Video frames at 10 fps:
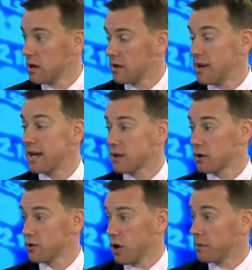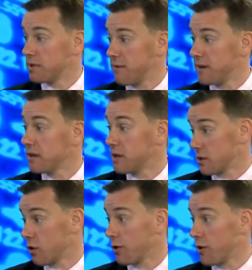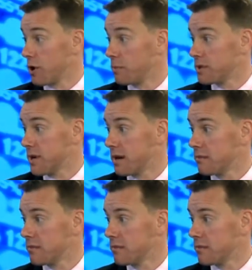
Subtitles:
The next country up is Finland, it's got 30%.